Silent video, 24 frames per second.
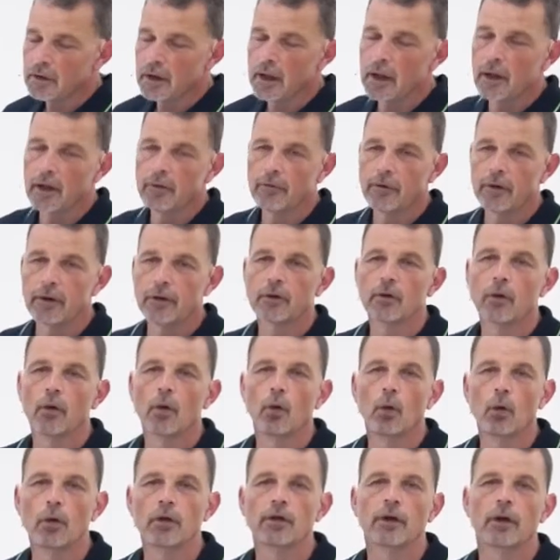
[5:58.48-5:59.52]
areas, but
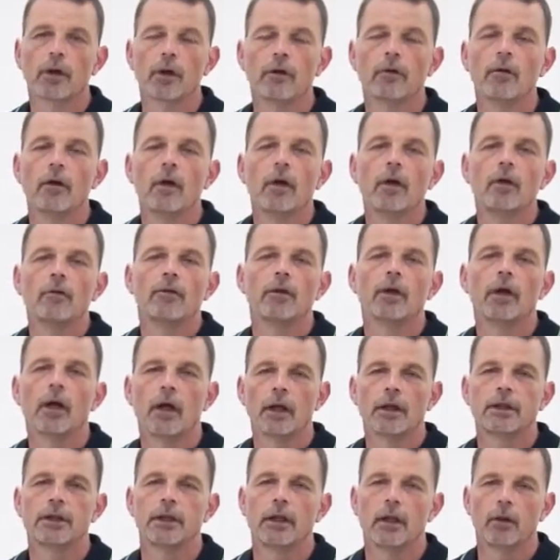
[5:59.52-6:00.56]
also for
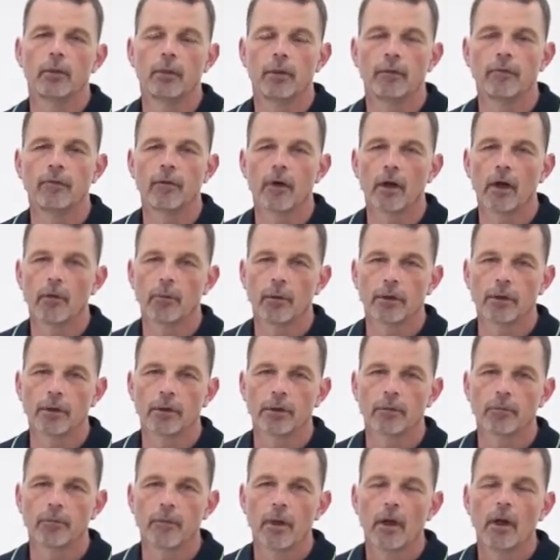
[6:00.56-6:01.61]
lighting up
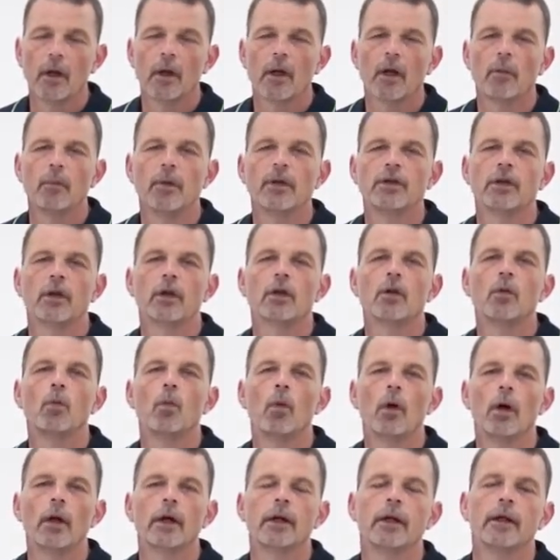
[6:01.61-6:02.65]
environments. It means I can
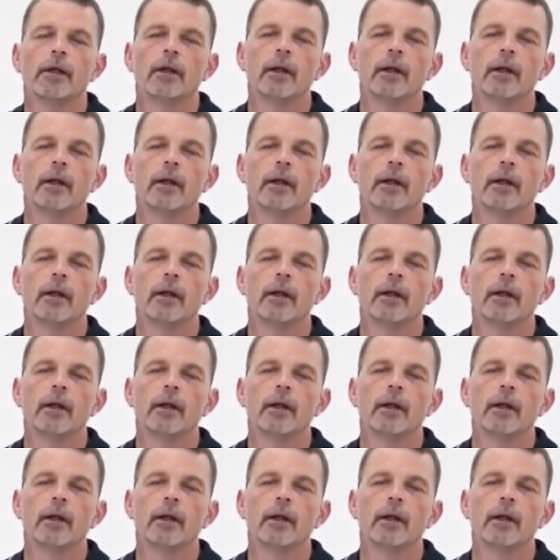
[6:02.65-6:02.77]
work